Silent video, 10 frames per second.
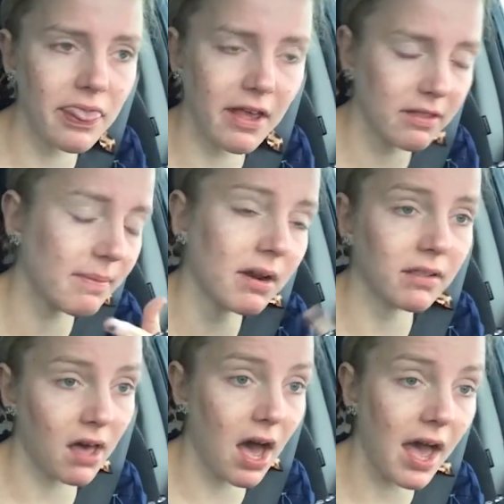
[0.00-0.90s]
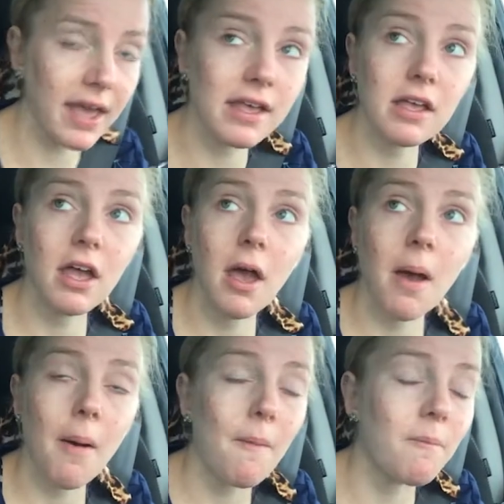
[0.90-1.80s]
there's been a lot
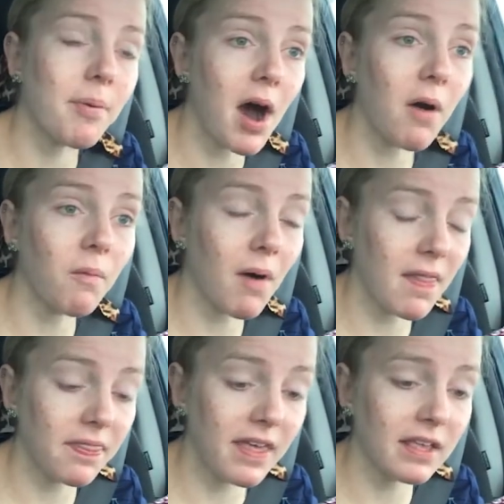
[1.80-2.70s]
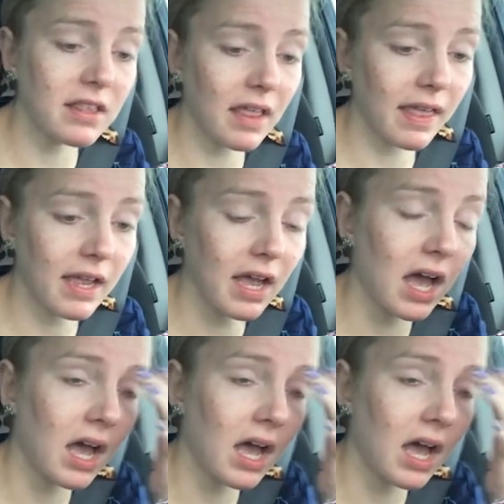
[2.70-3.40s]
but one thing that like